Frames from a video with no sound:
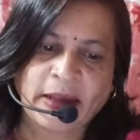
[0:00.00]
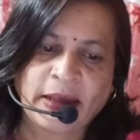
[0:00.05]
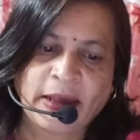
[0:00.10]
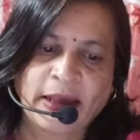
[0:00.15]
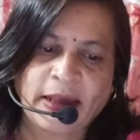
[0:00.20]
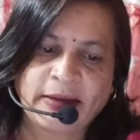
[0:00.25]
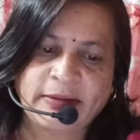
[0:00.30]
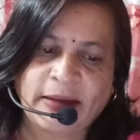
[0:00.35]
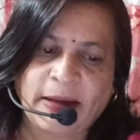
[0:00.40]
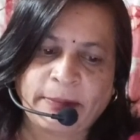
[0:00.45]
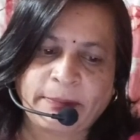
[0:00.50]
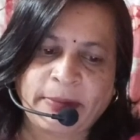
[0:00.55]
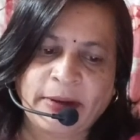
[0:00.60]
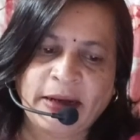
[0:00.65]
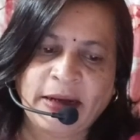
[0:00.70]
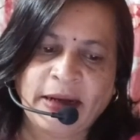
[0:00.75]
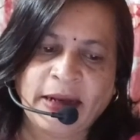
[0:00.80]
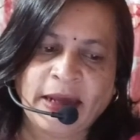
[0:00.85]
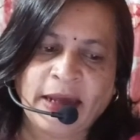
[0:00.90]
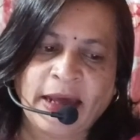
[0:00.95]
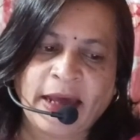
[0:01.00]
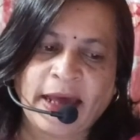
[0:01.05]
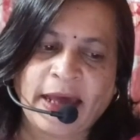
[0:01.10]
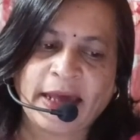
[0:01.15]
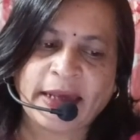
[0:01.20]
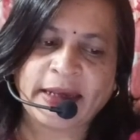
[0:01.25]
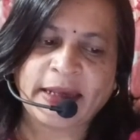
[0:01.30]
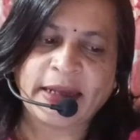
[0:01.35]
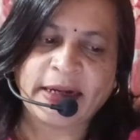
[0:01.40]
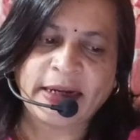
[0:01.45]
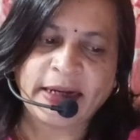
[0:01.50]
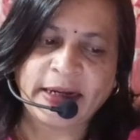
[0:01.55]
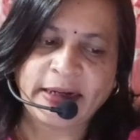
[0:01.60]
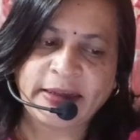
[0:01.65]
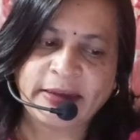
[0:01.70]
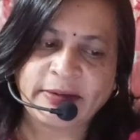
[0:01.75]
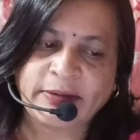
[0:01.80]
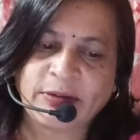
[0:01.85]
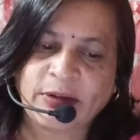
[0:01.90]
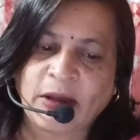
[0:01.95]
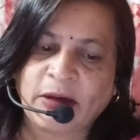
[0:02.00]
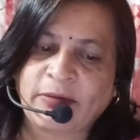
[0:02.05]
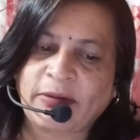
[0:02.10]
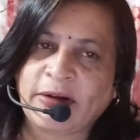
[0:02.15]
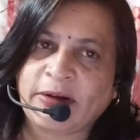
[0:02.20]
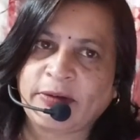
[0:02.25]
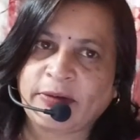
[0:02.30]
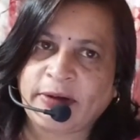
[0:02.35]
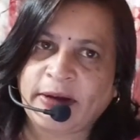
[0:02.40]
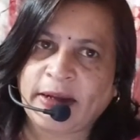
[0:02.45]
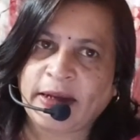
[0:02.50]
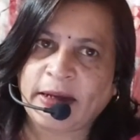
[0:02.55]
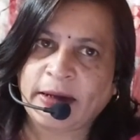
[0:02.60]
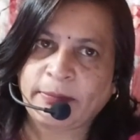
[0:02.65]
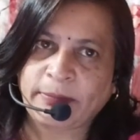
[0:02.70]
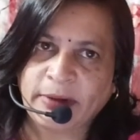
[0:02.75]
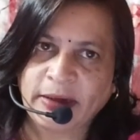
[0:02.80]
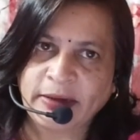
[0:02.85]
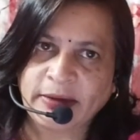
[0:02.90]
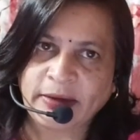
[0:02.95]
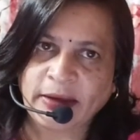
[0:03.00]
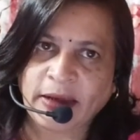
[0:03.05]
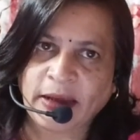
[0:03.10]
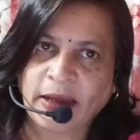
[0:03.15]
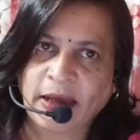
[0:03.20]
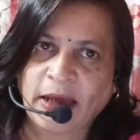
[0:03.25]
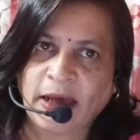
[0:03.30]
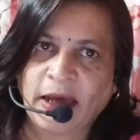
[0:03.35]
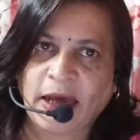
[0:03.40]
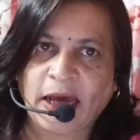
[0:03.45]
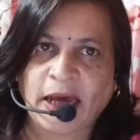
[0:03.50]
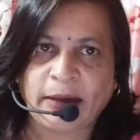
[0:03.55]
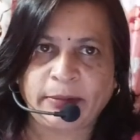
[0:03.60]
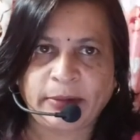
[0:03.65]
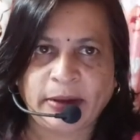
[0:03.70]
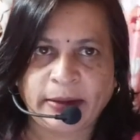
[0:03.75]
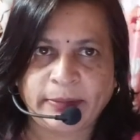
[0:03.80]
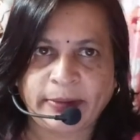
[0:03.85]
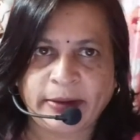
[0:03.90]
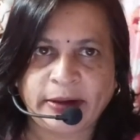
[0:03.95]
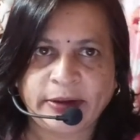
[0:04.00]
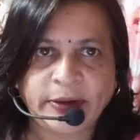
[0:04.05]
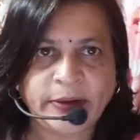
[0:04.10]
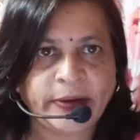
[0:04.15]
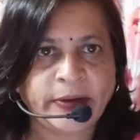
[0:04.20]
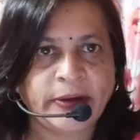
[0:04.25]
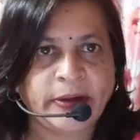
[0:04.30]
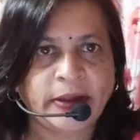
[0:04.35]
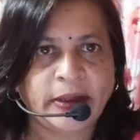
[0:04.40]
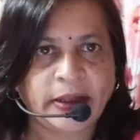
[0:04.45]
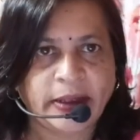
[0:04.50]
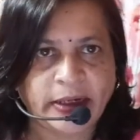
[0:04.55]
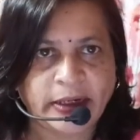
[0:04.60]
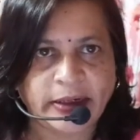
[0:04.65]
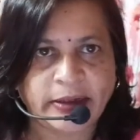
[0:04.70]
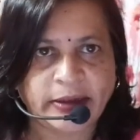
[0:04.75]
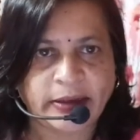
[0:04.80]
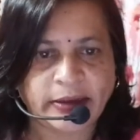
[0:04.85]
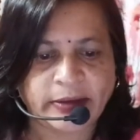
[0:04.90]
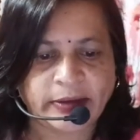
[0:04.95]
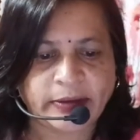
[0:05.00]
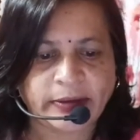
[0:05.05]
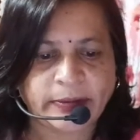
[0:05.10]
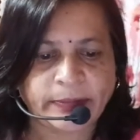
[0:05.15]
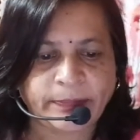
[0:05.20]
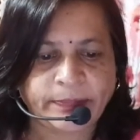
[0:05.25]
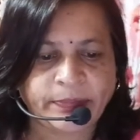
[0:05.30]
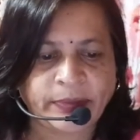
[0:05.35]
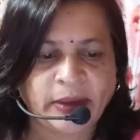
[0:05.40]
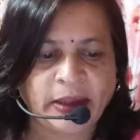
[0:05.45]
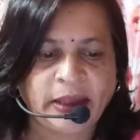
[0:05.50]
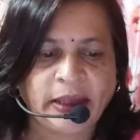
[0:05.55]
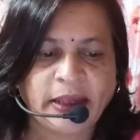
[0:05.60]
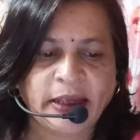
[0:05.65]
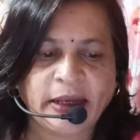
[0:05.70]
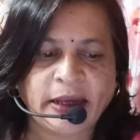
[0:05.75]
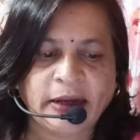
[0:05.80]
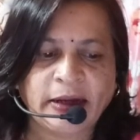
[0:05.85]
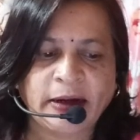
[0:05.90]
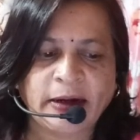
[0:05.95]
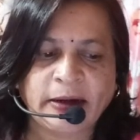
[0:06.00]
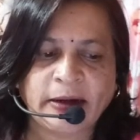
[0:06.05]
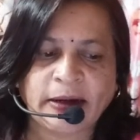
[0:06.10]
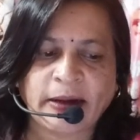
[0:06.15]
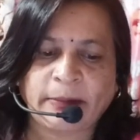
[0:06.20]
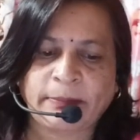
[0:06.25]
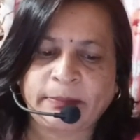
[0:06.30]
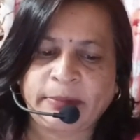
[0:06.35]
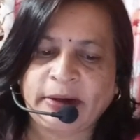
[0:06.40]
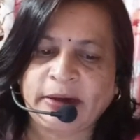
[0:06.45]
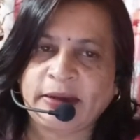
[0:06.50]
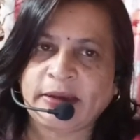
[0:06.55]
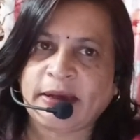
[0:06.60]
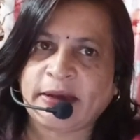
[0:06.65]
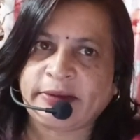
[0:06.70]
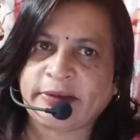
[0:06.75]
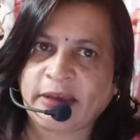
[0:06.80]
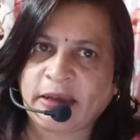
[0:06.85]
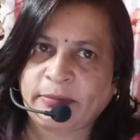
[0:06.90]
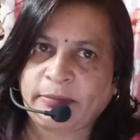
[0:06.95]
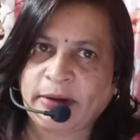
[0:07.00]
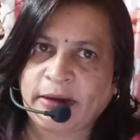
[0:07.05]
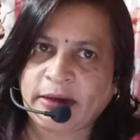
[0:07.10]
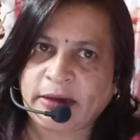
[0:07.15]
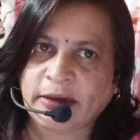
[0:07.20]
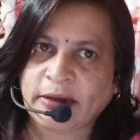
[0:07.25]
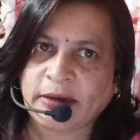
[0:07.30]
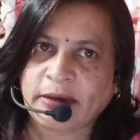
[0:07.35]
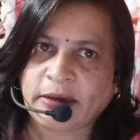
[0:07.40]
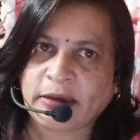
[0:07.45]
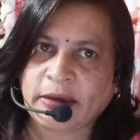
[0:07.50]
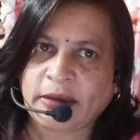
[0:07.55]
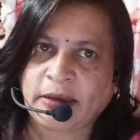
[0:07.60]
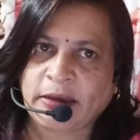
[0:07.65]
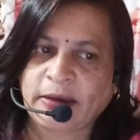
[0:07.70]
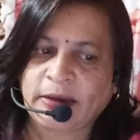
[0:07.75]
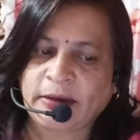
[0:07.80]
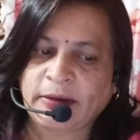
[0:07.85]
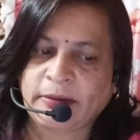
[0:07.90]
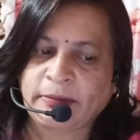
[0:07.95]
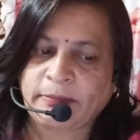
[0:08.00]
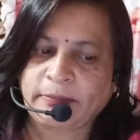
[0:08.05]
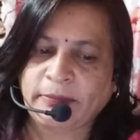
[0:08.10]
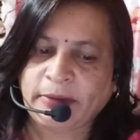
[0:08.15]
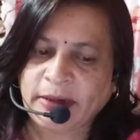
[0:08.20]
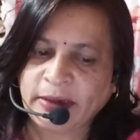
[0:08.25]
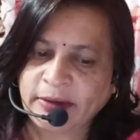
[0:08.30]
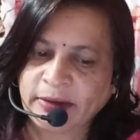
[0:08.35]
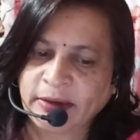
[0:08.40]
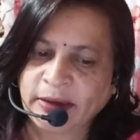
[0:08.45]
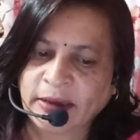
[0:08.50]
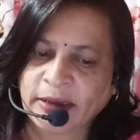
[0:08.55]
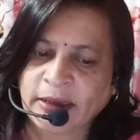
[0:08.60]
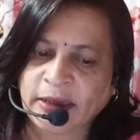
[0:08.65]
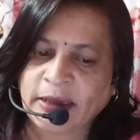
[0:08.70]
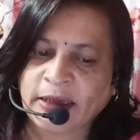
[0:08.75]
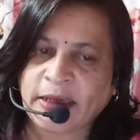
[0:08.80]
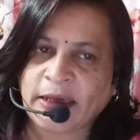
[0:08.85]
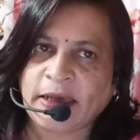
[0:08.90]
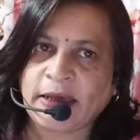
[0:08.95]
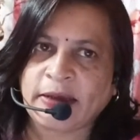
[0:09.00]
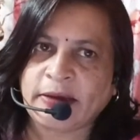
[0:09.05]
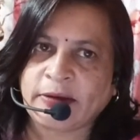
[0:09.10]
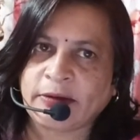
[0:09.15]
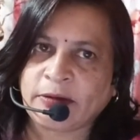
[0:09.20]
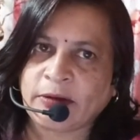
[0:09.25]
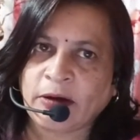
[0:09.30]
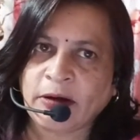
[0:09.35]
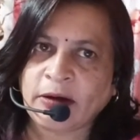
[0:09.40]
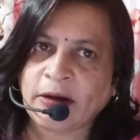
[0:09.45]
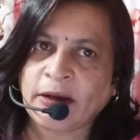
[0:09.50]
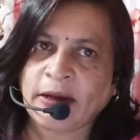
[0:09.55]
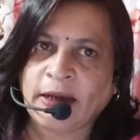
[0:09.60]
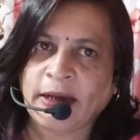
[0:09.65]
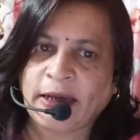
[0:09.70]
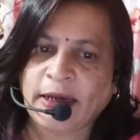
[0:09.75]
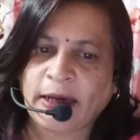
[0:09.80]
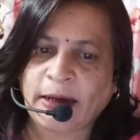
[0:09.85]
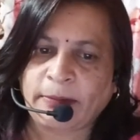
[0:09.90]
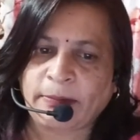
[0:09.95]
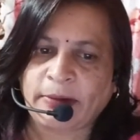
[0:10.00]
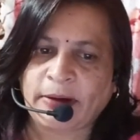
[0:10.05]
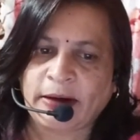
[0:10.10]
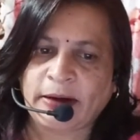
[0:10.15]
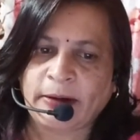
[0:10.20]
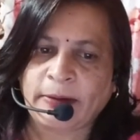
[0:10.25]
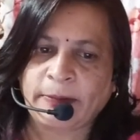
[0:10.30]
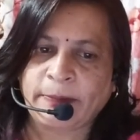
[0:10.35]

Example, I can read this novel today means I am able to read this. He cannot complete the assignment means he is not able.